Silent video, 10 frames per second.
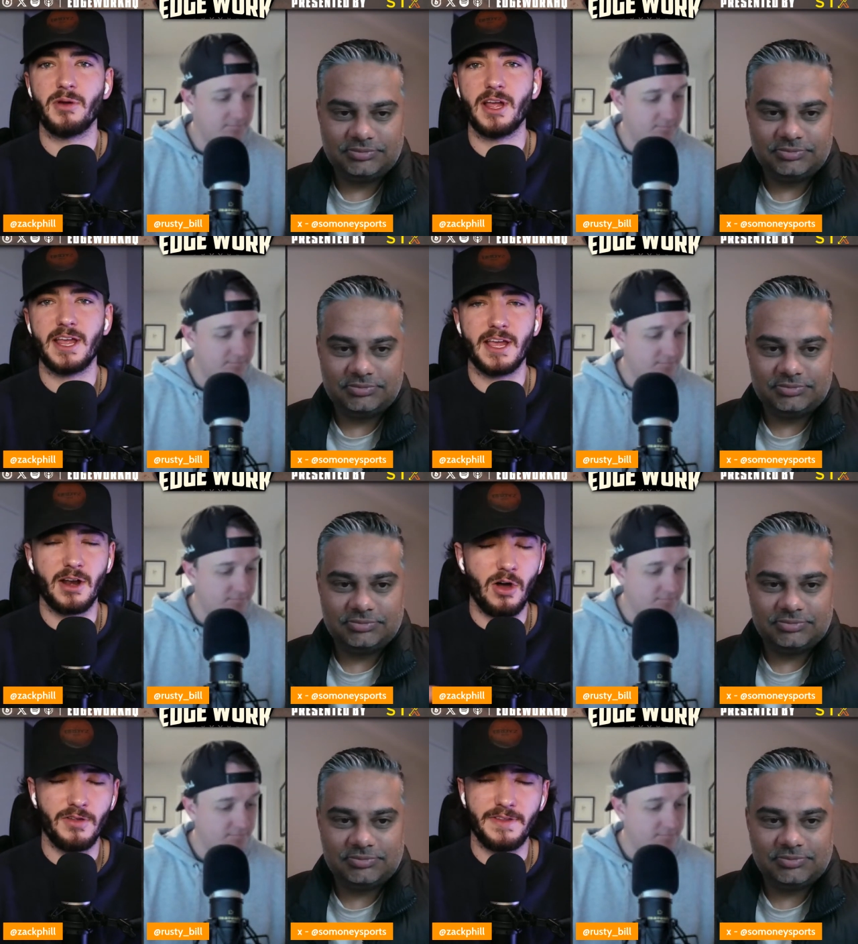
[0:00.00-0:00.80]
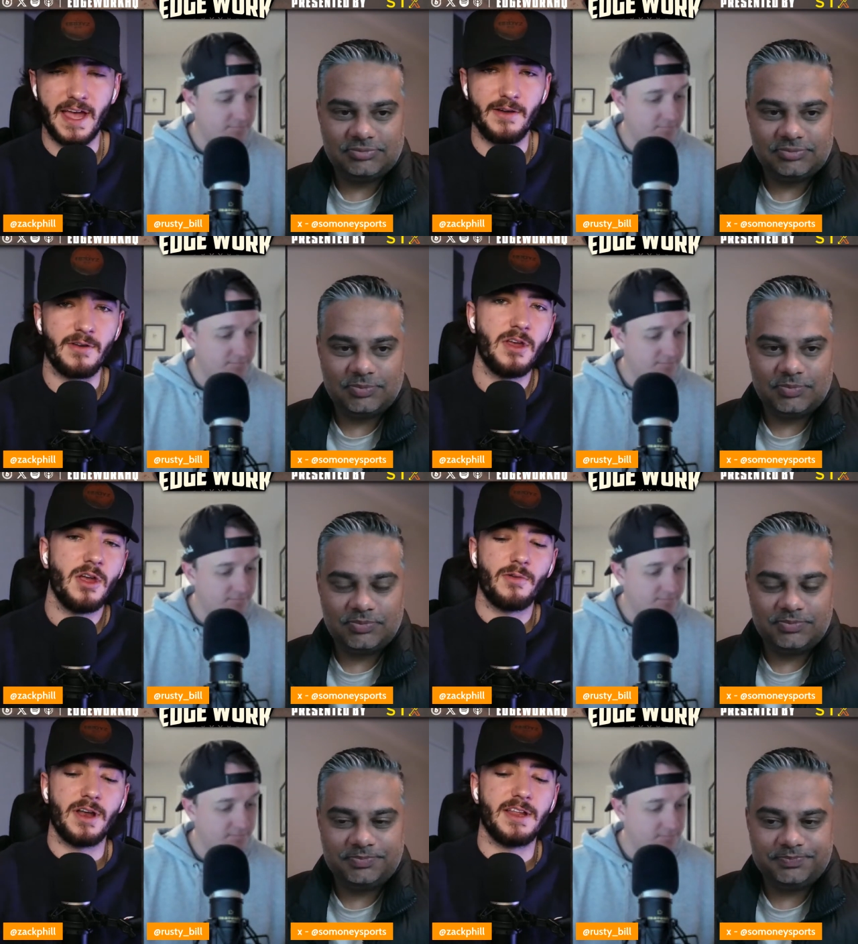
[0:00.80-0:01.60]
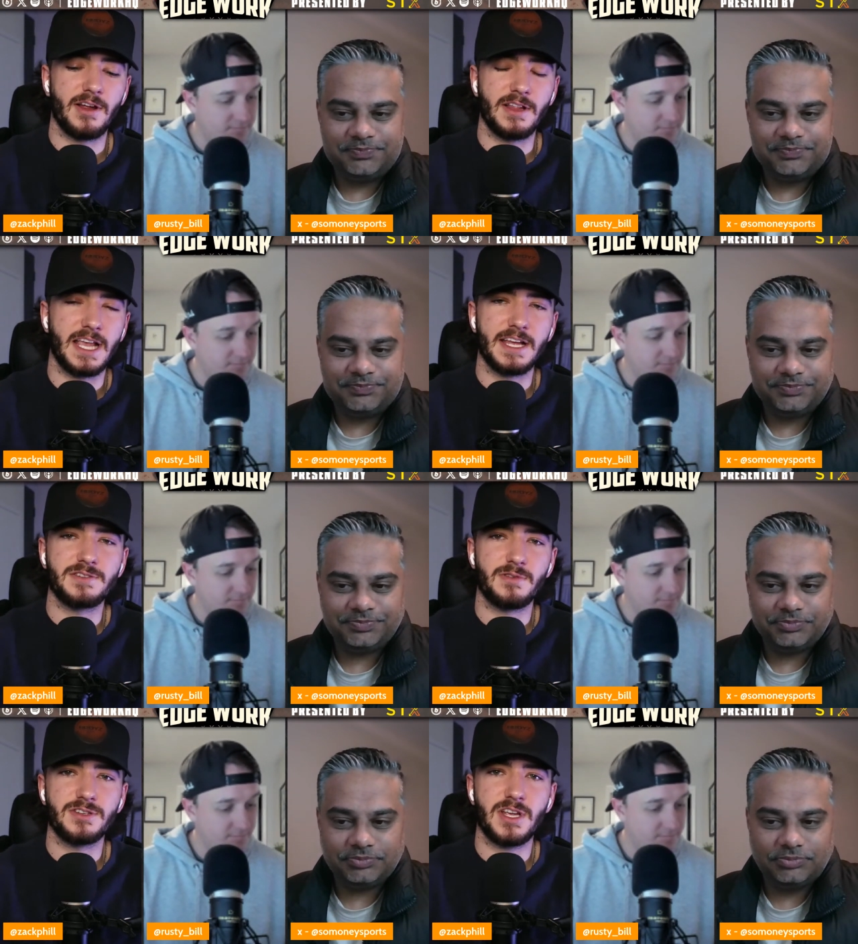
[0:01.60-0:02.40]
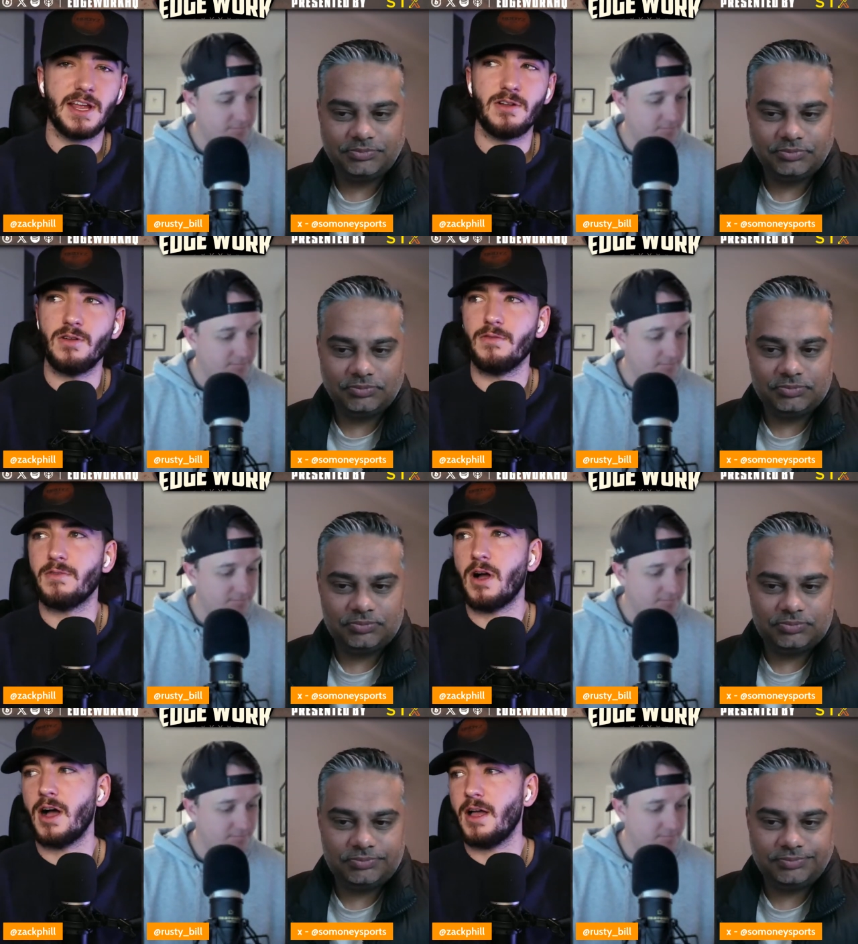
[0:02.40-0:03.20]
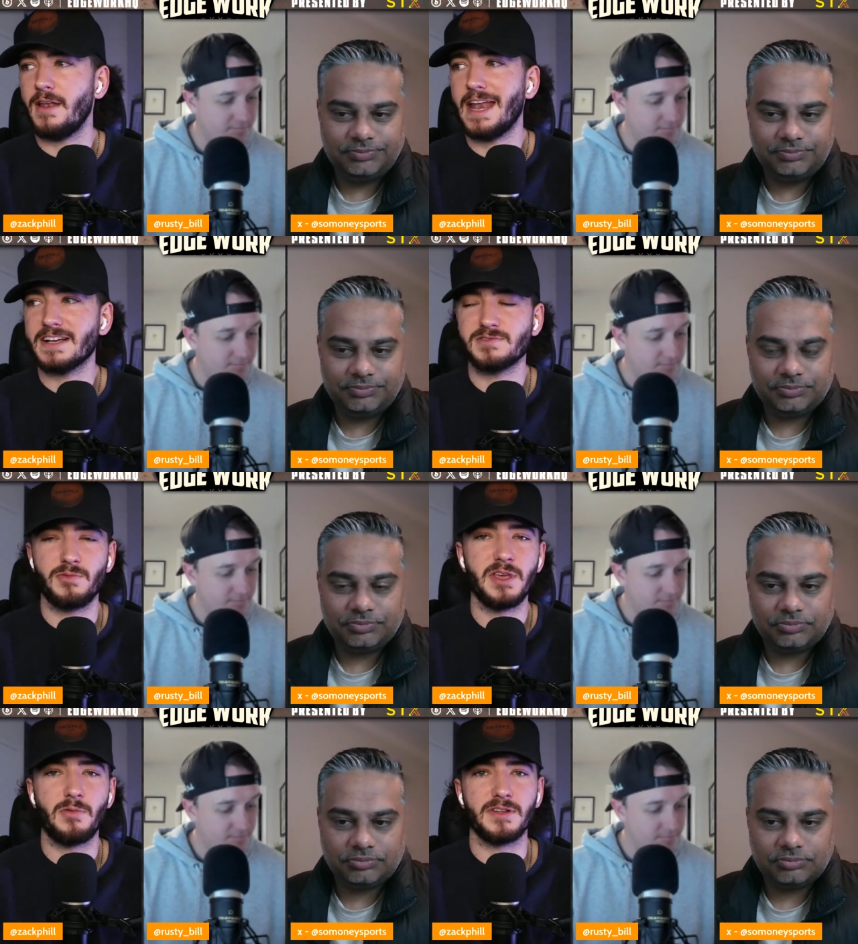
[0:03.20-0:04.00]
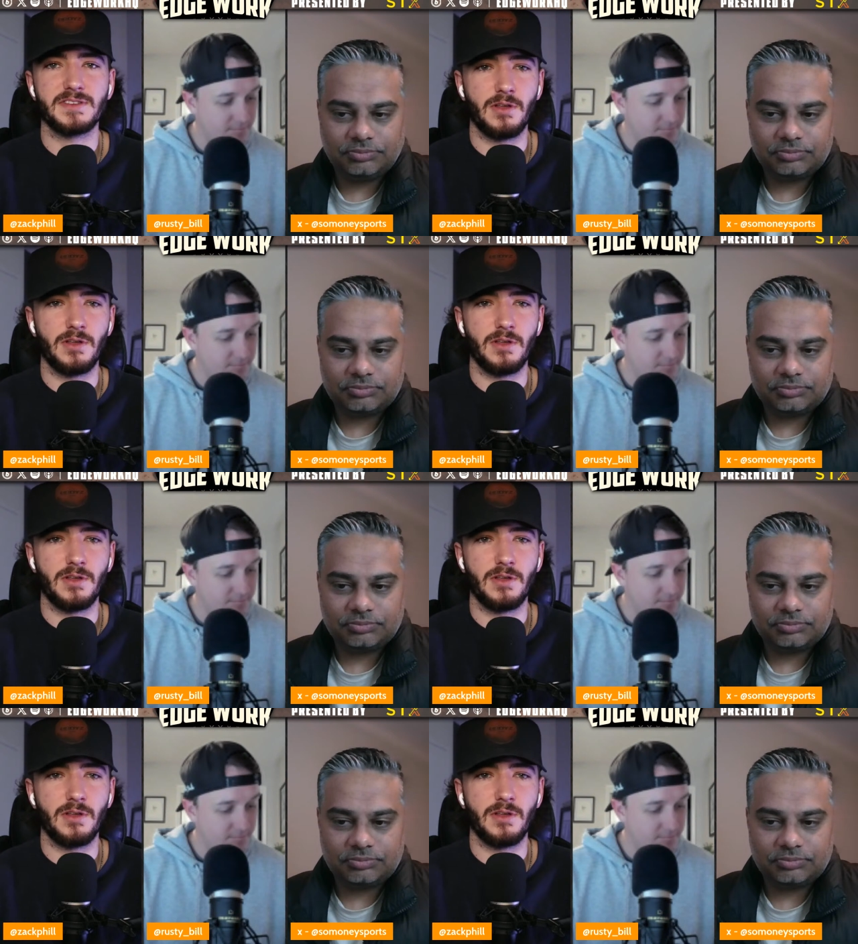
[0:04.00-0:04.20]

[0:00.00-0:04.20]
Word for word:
Speaker 1: breaking it all down right here on the Edgework channel uh, next week. Once